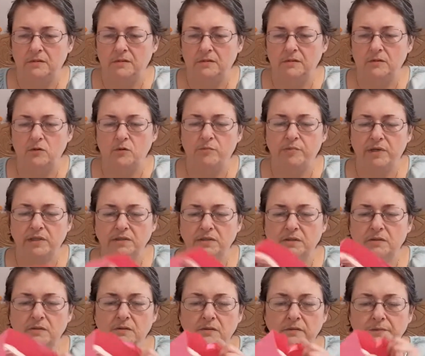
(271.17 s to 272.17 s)
little
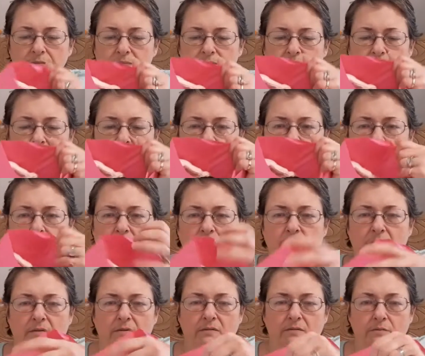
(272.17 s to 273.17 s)
bundle,
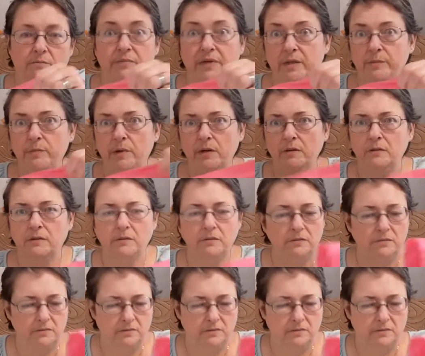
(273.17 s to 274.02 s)
big bundle.